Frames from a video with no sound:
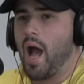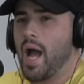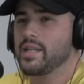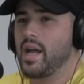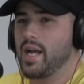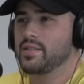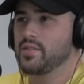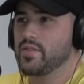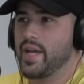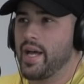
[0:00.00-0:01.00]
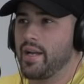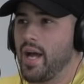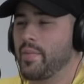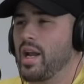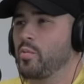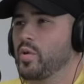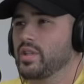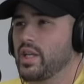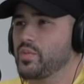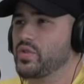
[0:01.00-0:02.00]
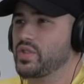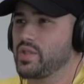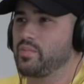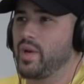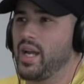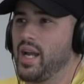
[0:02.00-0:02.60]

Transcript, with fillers: I I'd do that. I mean, I wouldn't let him sleep in my